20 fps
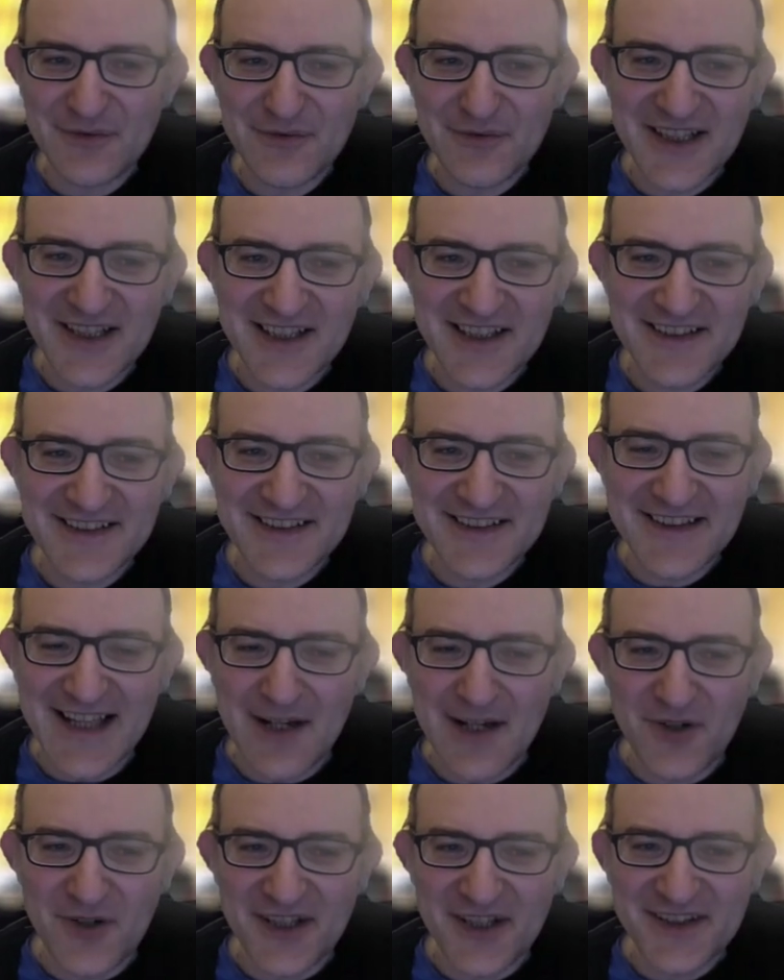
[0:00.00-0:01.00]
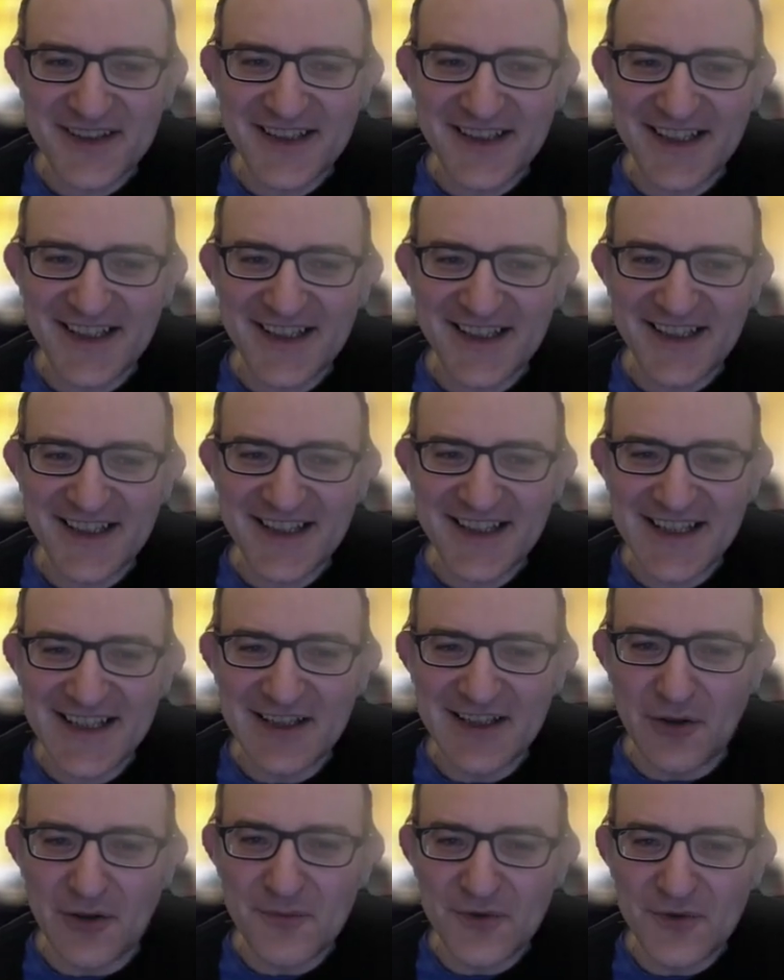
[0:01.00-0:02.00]
that one in
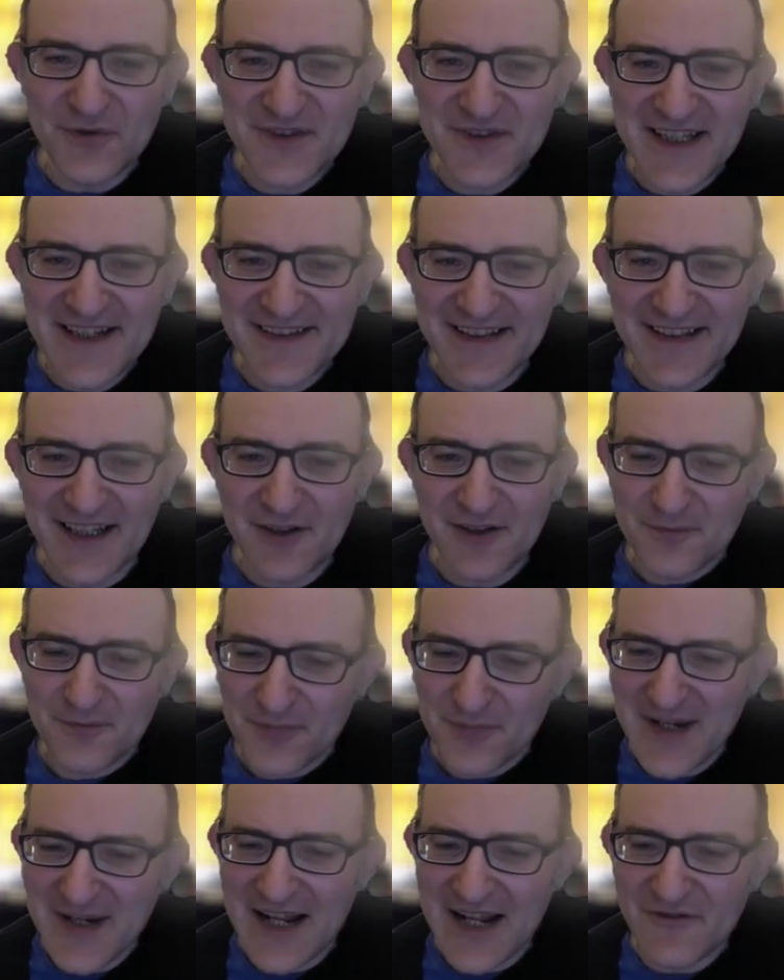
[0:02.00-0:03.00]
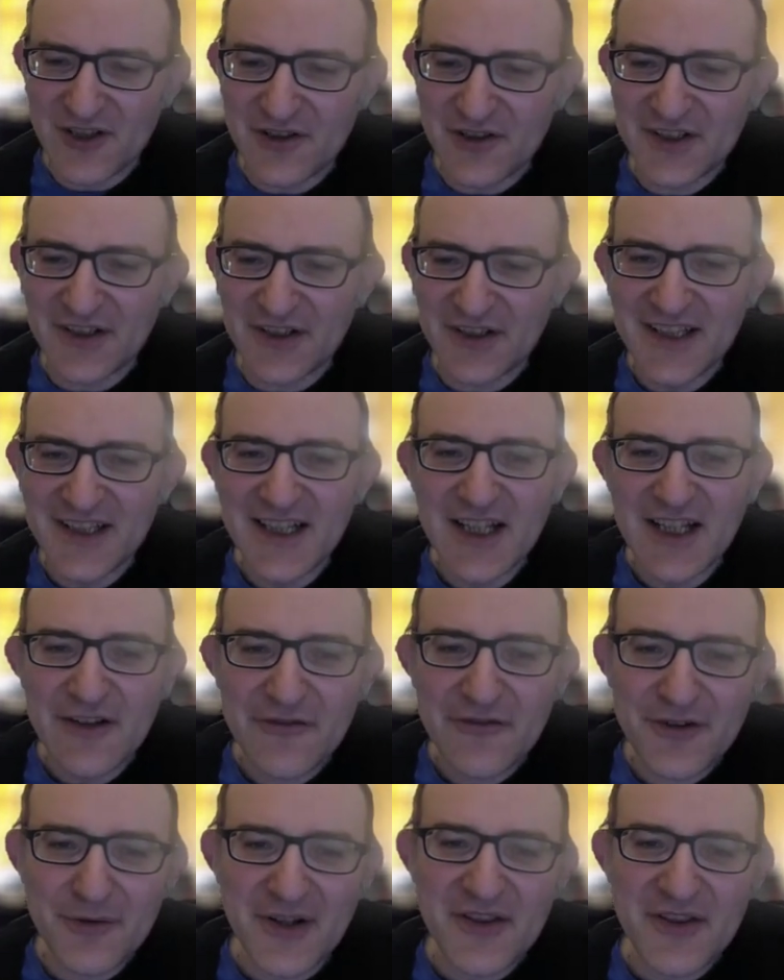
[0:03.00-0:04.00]
a lot more detail, probably have a look at a
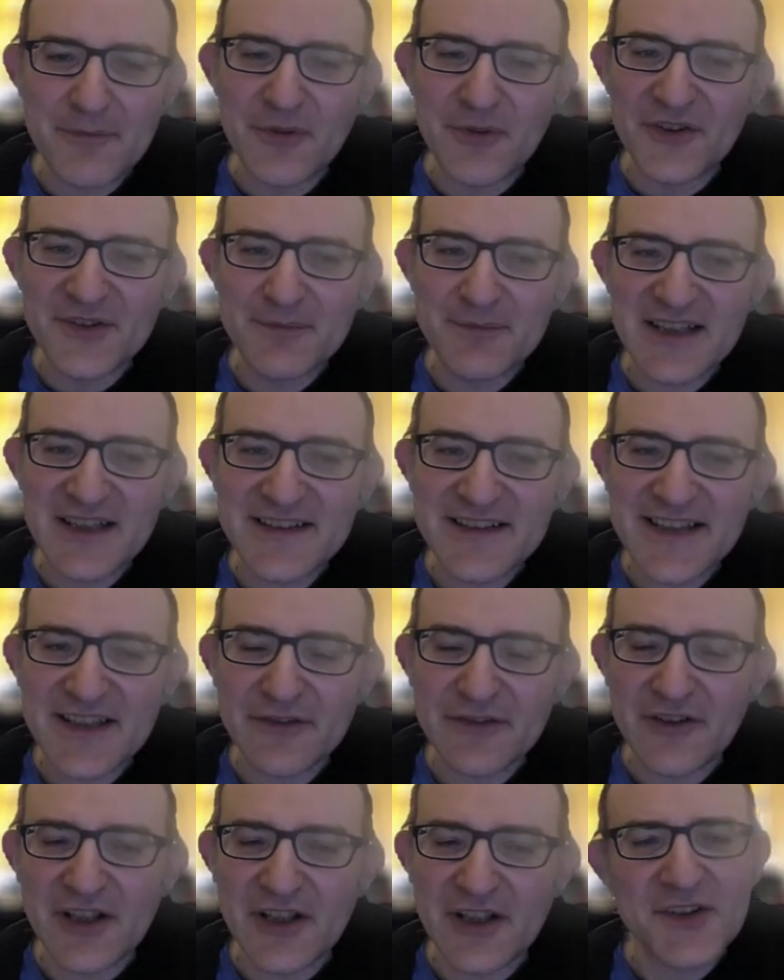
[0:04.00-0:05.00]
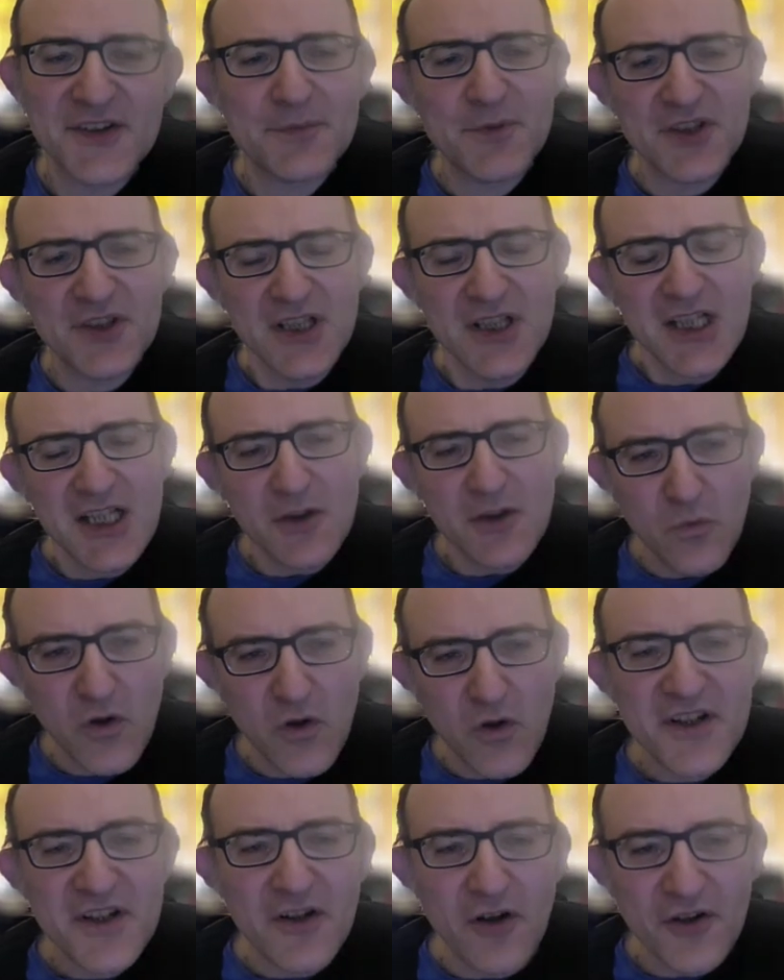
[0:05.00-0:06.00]
few other possibilities first. But
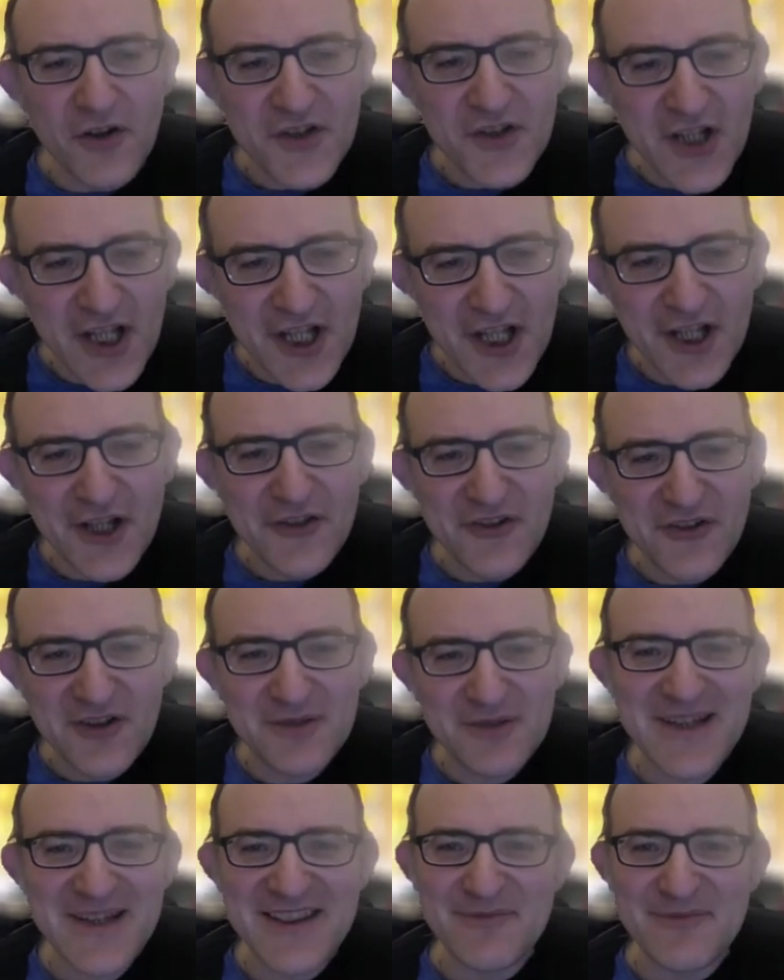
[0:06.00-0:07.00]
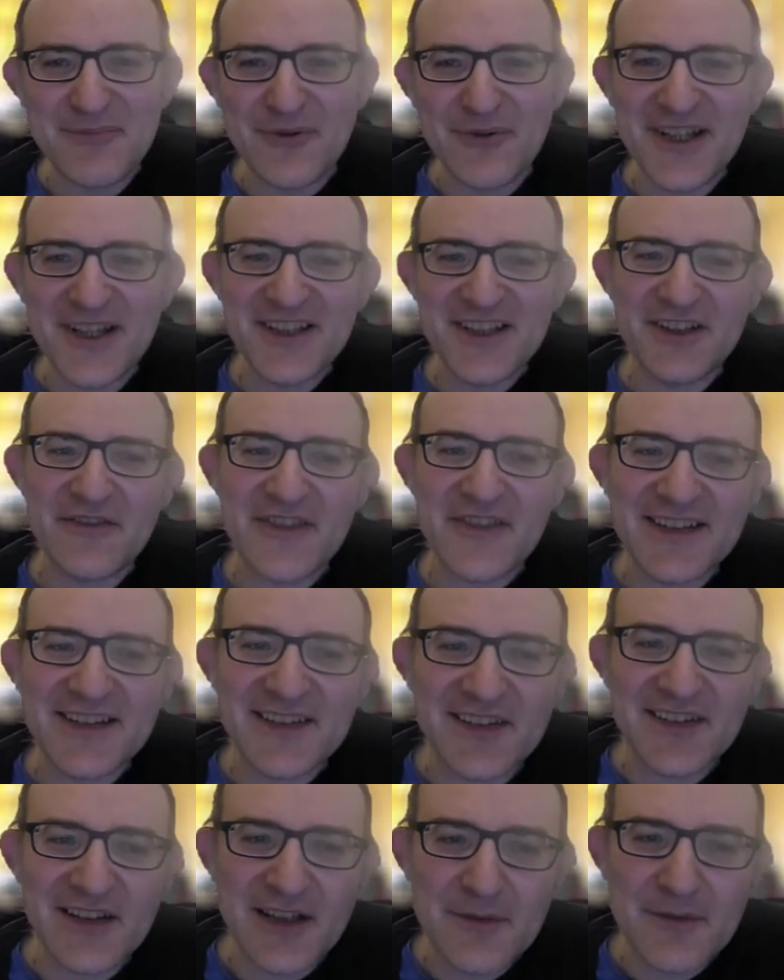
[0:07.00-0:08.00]
what on earth could be the point of
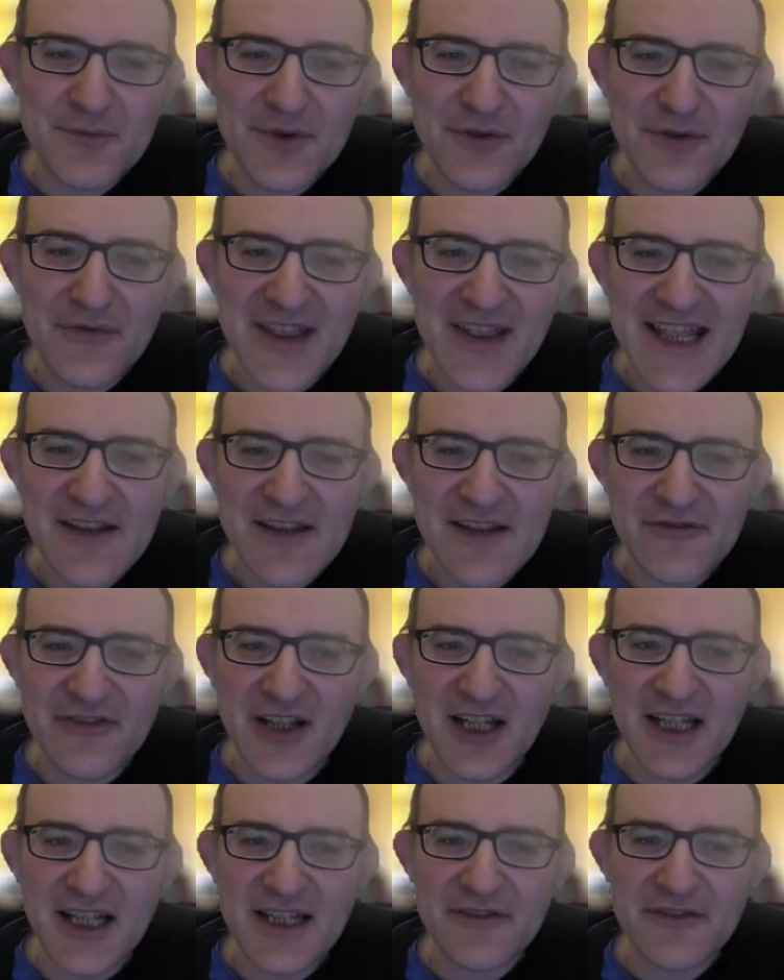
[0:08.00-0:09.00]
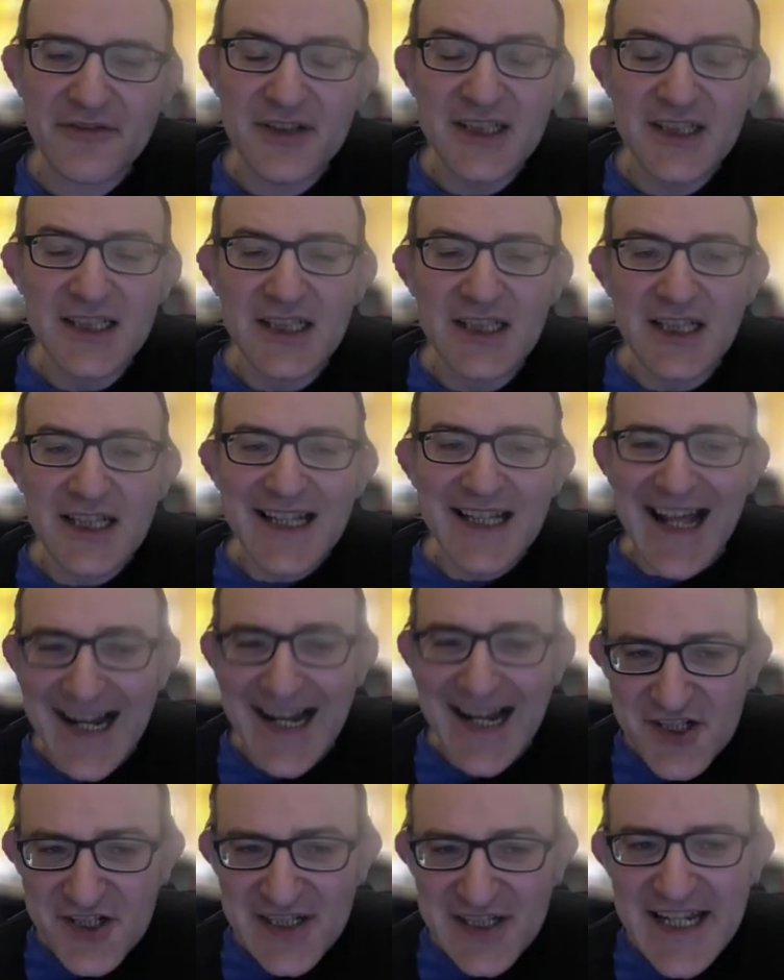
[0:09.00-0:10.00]
this move e5?
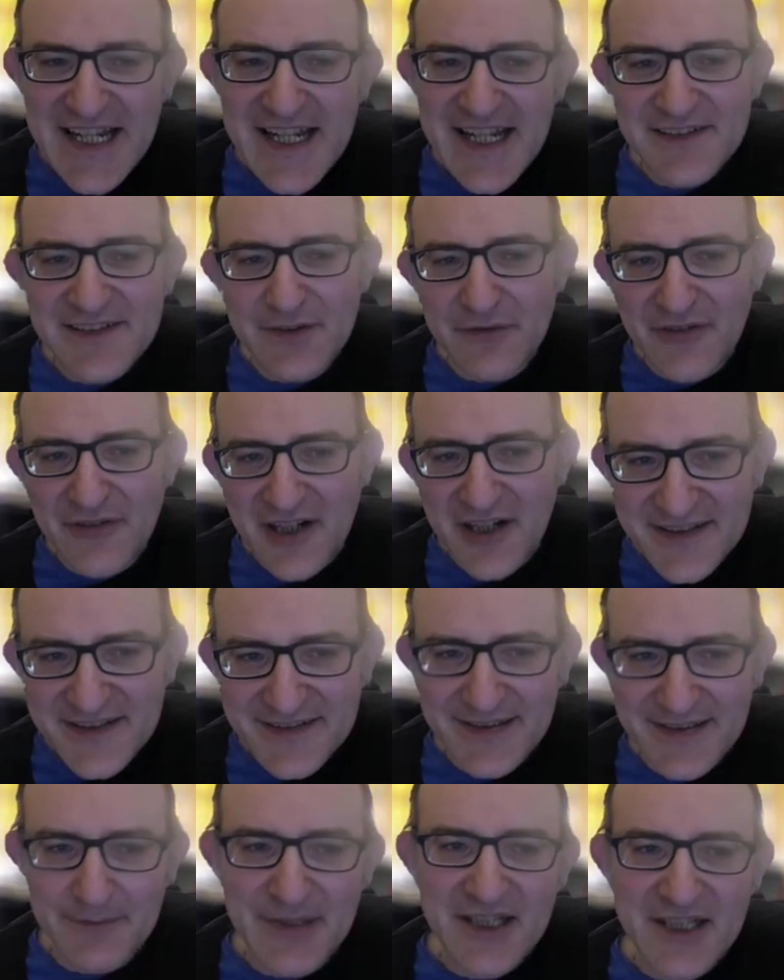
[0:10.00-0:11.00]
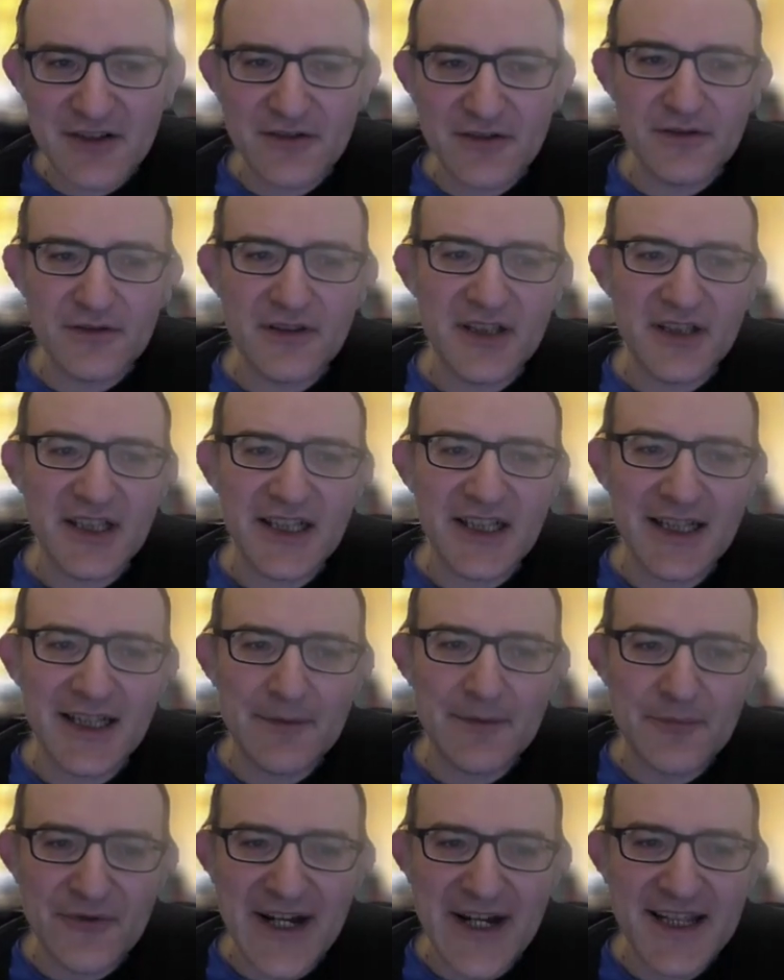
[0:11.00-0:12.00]
Actually, it's a very typical
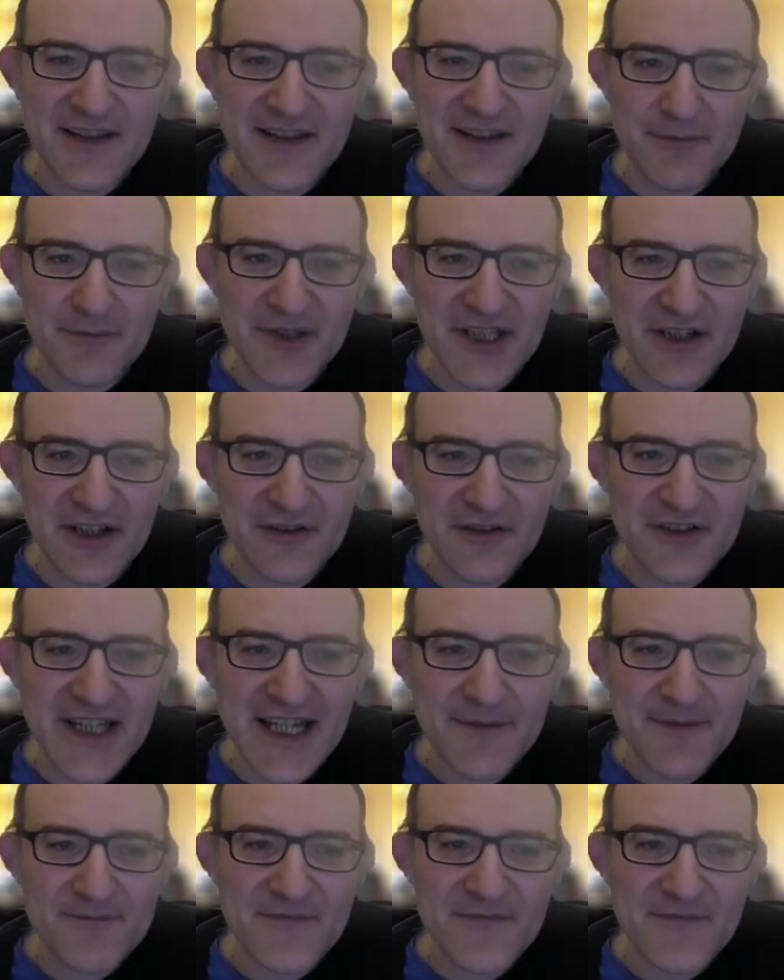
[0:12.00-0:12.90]
break in the Benoni.